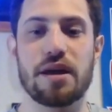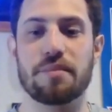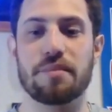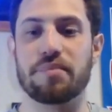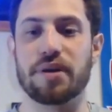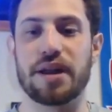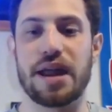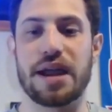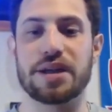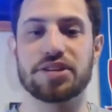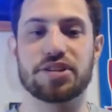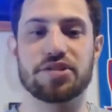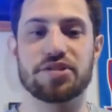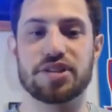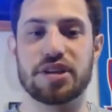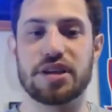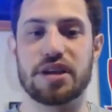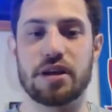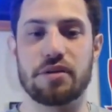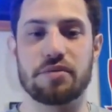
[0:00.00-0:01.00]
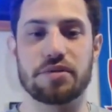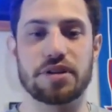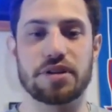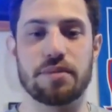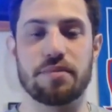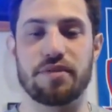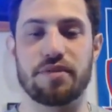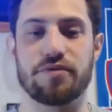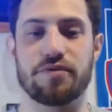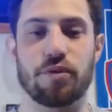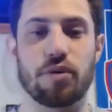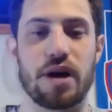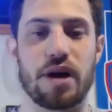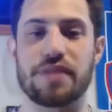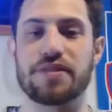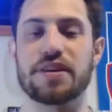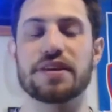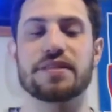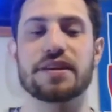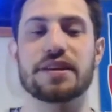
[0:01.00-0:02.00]
But as you see here with number 4, I
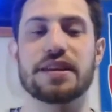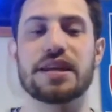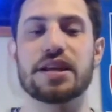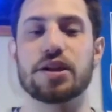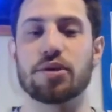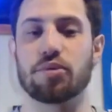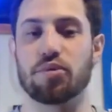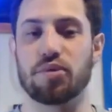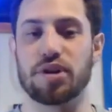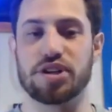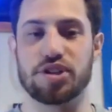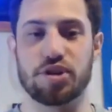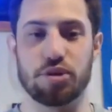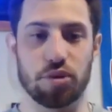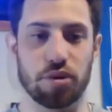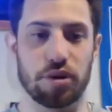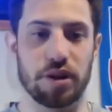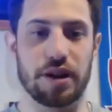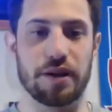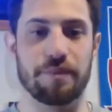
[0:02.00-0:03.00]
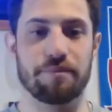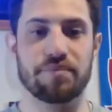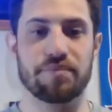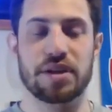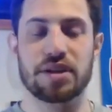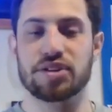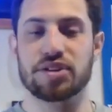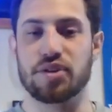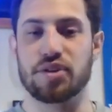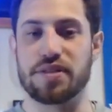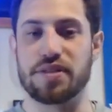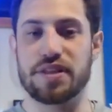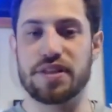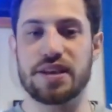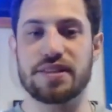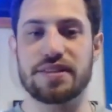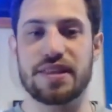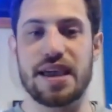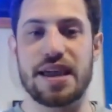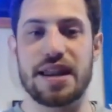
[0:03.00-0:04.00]
think they need to retool it. So I
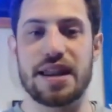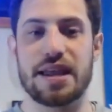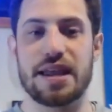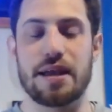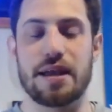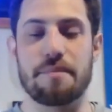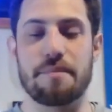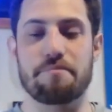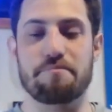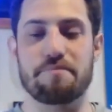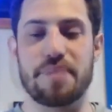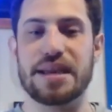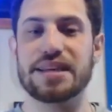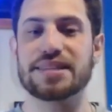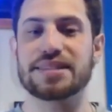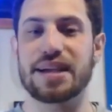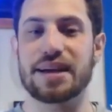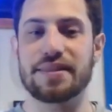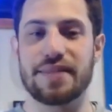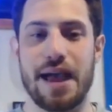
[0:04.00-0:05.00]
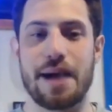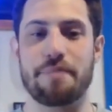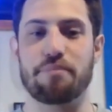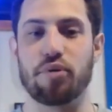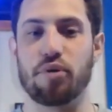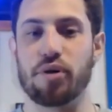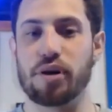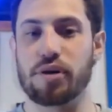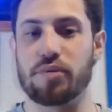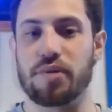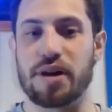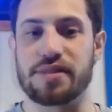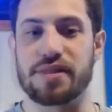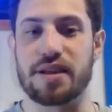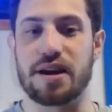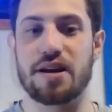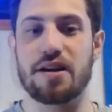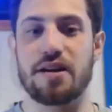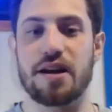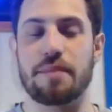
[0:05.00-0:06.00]
think that based on that point right
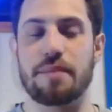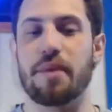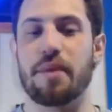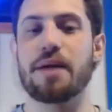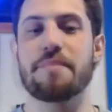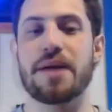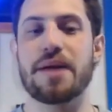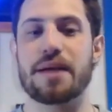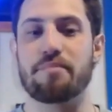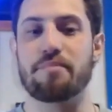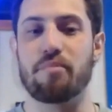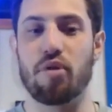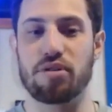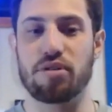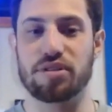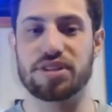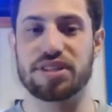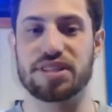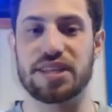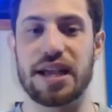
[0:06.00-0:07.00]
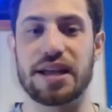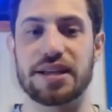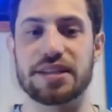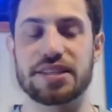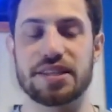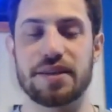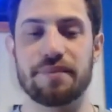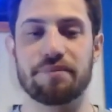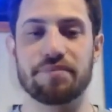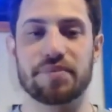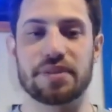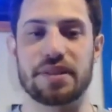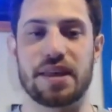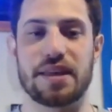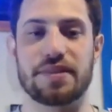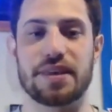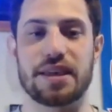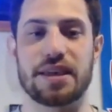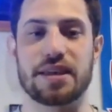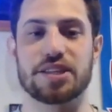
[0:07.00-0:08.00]
there, it might make more sense
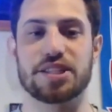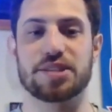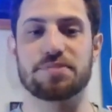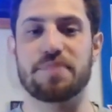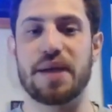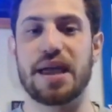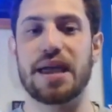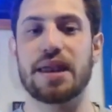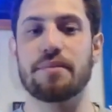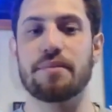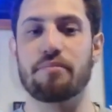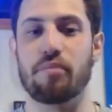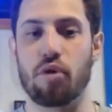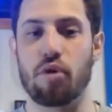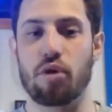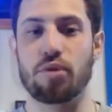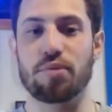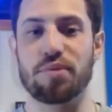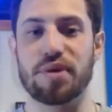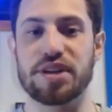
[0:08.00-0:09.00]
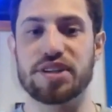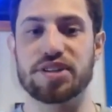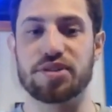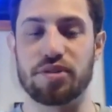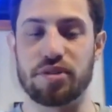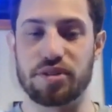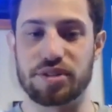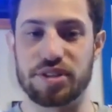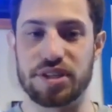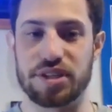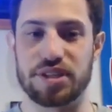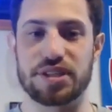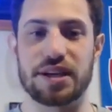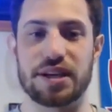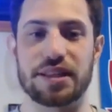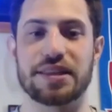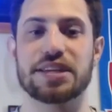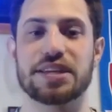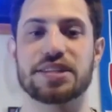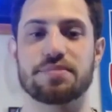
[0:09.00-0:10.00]
that they spend more resources.
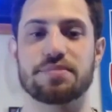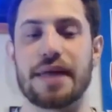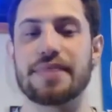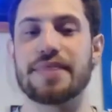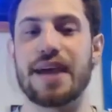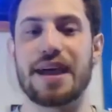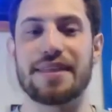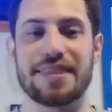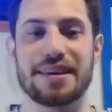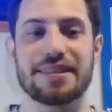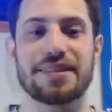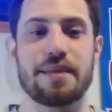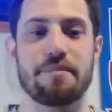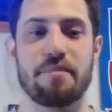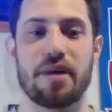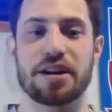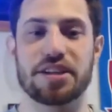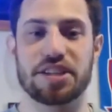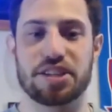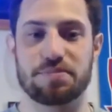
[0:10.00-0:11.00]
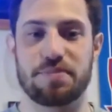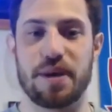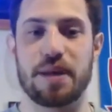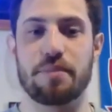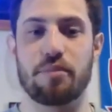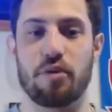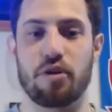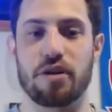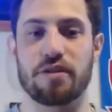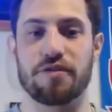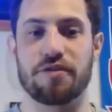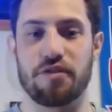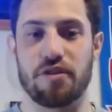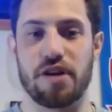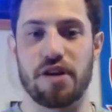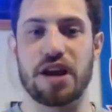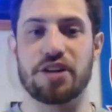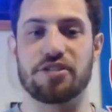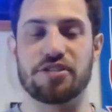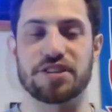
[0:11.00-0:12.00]
At least I think they might spend more in
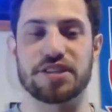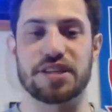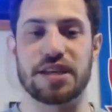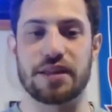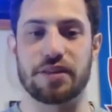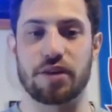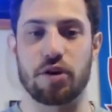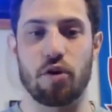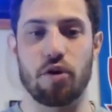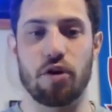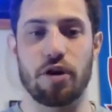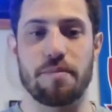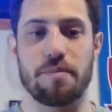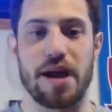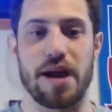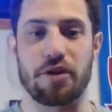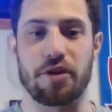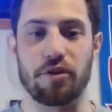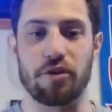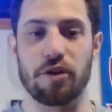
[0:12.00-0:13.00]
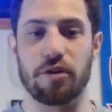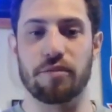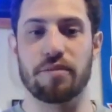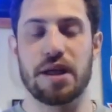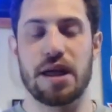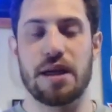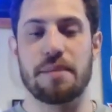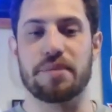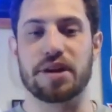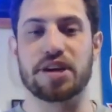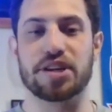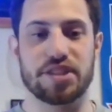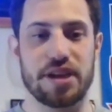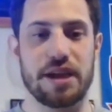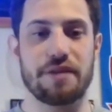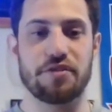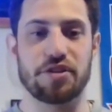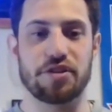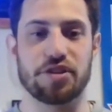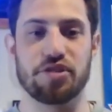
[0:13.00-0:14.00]
free agency on the cornerback room, because you
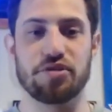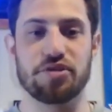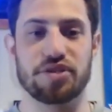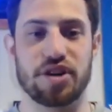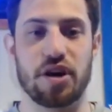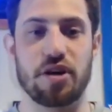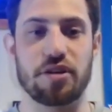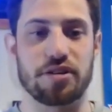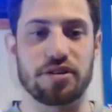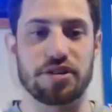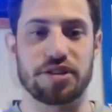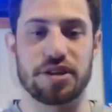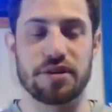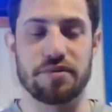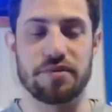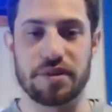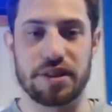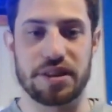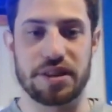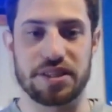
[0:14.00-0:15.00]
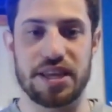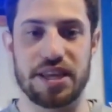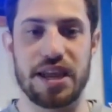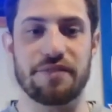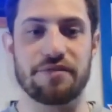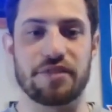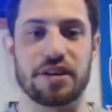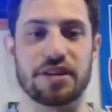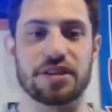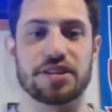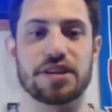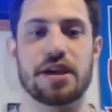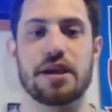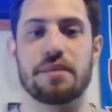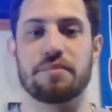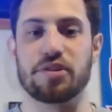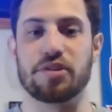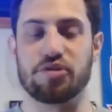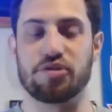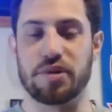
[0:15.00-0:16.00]
have your 2 starters with the safeties
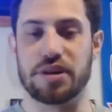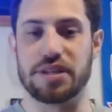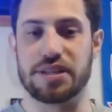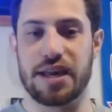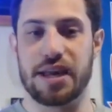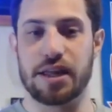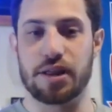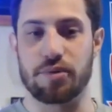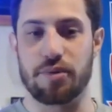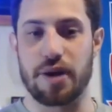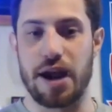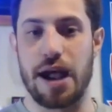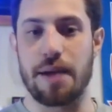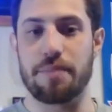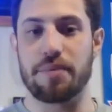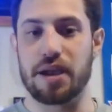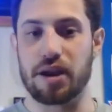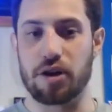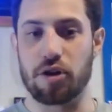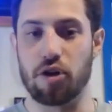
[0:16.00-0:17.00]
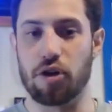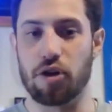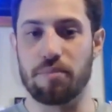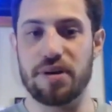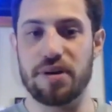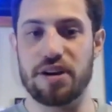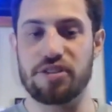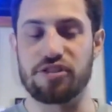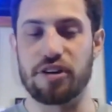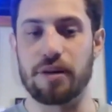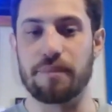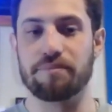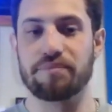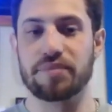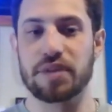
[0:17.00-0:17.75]
between Taylor Rapp and Cole Bishop.